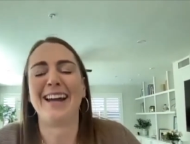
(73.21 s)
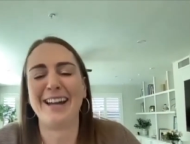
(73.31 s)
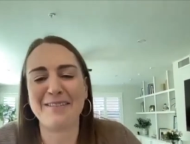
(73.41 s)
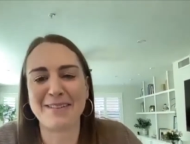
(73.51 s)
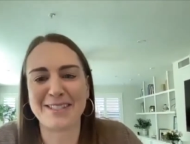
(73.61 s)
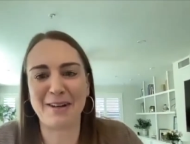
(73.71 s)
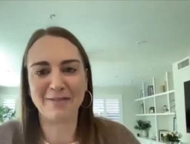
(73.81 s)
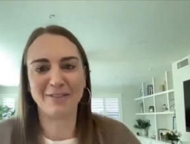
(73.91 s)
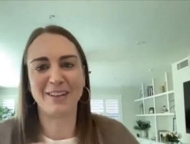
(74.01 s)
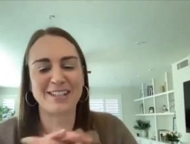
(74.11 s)
Um, so I
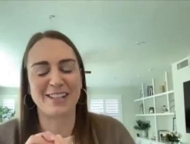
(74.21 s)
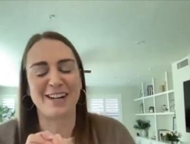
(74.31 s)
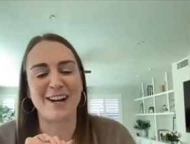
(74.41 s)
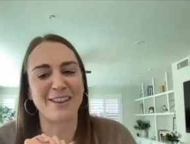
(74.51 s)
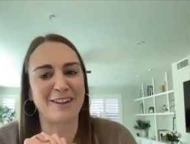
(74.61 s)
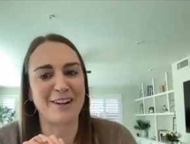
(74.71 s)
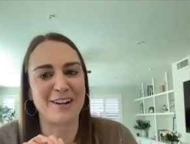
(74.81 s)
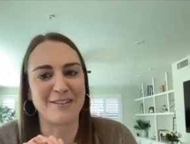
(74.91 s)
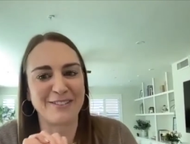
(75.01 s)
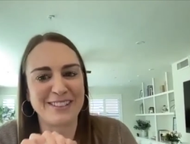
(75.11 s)
was only the author
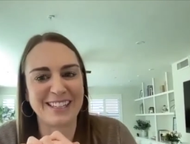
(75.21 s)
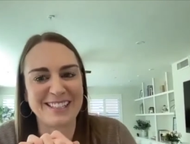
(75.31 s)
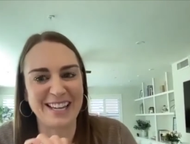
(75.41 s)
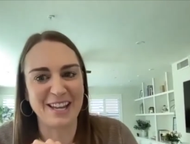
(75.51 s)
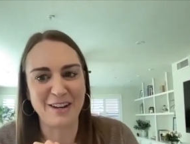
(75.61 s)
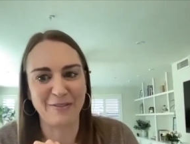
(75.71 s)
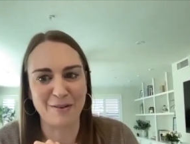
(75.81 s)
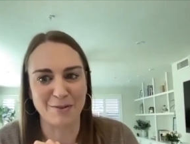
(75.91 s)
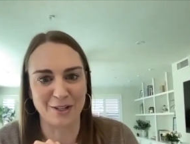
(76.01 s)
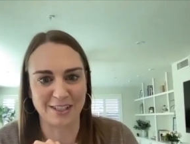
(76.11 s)
of ten
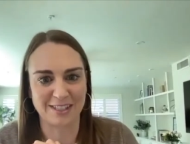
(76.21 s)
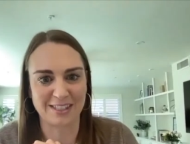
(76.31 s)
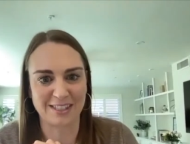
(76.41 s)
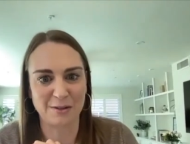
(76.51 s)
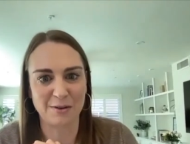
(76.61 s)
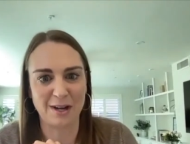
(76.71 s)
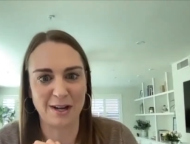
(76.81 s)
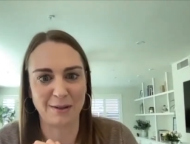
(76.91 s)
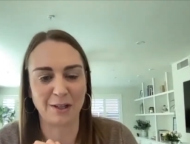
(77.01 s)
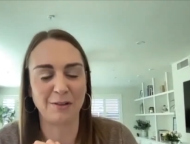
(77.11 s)
different books,
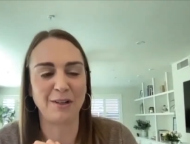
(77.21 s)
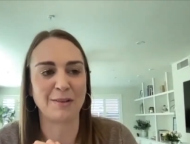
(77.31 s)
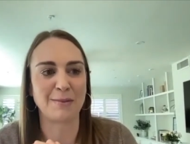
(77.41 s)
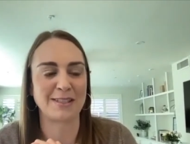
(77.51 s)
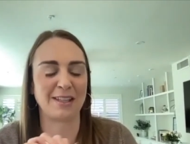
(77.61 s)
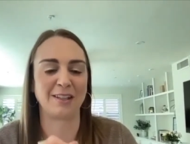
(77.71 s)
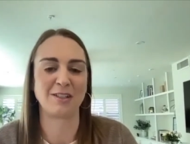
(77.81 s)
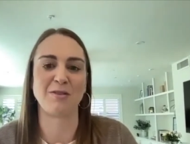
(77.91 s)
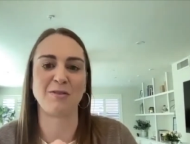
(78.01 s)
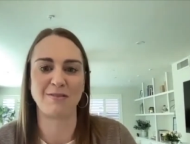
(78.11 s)
um, including the best-selling
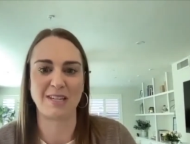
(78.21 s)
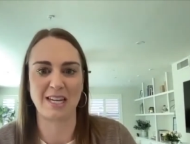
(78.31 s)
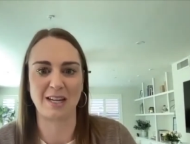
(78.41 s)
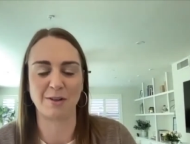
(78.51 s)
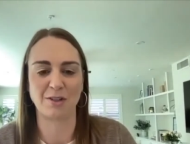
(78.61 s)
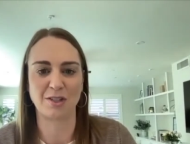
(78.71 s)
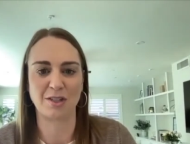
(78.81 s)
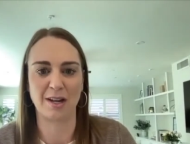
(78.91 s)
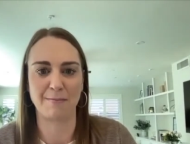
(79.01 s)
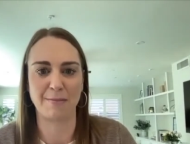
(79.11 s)
Intuitive Eating, which
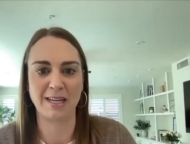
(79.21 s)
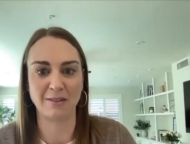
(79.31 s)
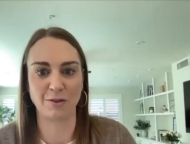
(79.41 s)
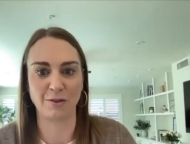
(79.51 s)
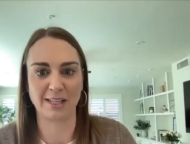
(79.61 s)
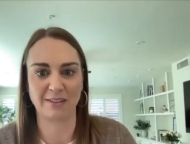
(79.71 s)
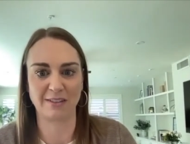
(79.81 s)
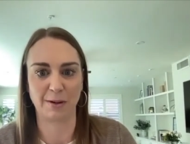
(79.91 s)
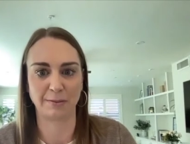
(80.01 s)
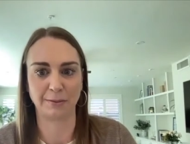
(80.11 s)
um, many of you guys have
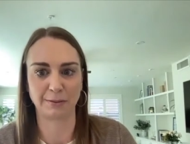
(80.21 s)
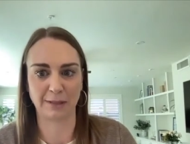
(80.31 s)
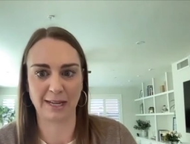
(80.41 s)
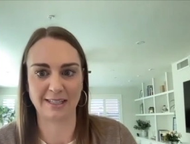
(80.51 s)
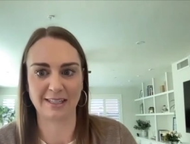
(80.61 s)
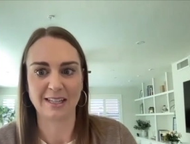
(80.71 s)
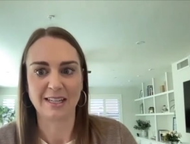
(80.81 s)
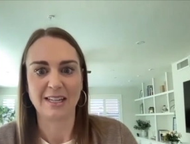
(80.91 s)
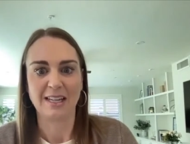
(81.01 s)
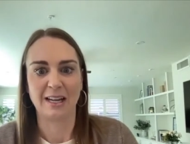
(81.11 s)
probably read.
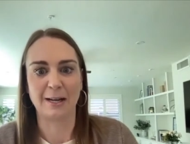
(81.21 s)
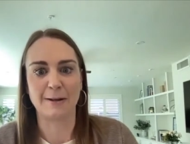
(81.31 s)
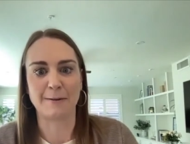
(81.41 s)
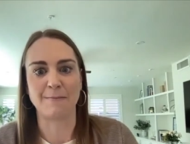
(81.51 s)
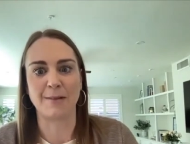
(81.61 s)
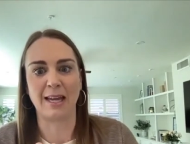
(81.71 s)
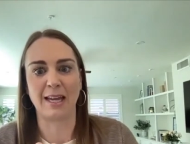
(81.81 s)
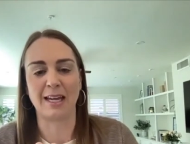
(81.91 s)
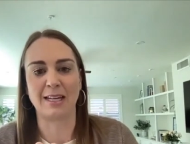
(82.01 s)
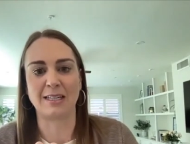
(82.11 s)
Um,
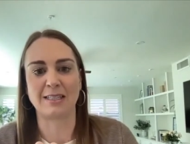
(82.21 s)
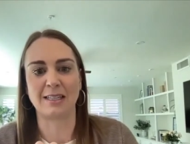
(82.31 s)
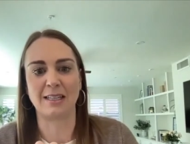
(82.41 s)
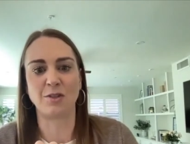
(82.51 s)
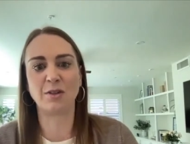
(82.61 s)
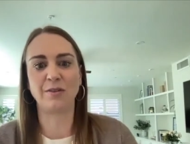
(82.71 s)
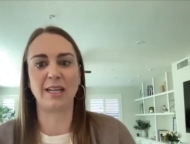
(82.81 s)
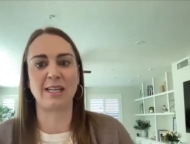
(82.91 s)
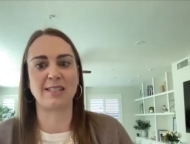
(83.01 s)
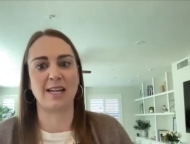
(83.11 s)
and intuitive
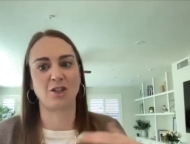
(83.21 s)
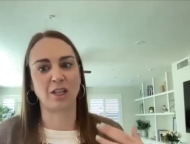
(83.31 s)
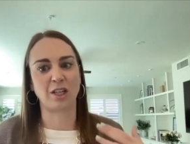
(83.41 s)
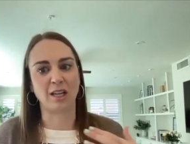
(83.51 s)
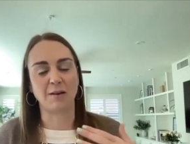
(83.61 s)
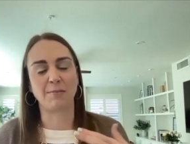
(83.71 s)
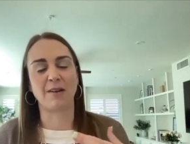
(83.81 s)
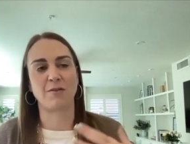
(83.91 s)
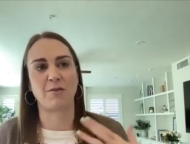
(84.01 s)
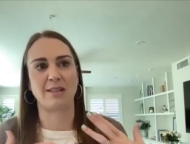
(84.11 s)
eating has actually
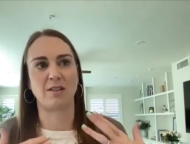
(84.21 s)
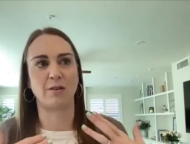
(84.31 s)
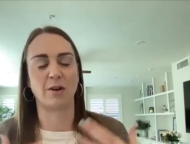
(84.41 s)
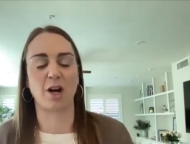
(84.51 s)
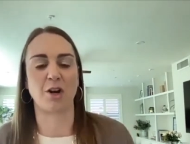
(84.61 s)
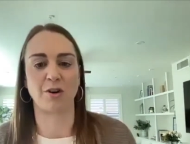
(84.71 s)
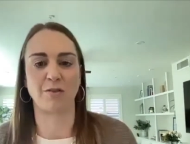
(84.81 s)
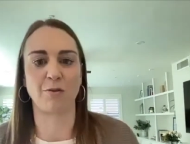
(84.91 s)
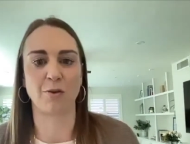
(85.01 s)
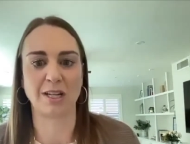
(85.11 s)
given rise to over
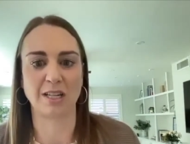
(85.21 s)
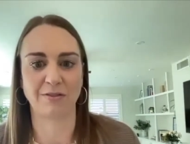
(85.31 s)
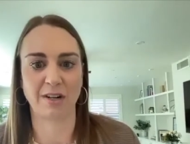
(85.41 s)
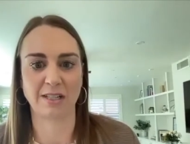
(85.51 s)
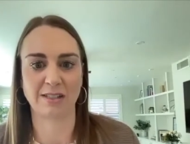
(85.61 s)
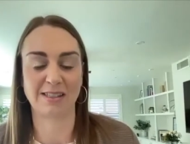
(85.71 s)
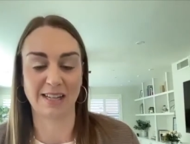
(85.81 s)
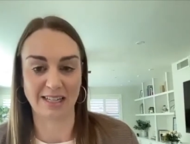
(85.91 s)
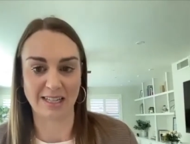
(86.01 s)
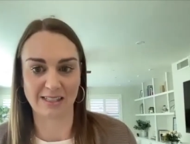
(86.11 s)
140 different
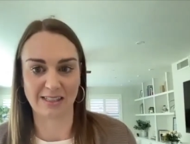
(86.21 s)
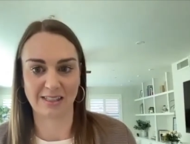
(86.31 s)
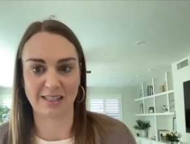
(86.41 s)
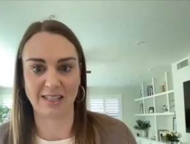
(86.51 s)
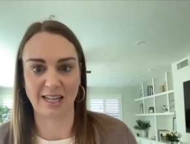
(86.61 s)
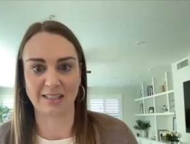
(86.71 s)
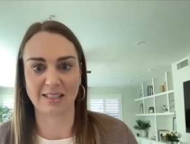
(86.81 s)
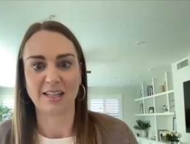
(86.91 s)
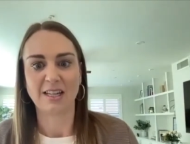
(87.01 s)
studies to date.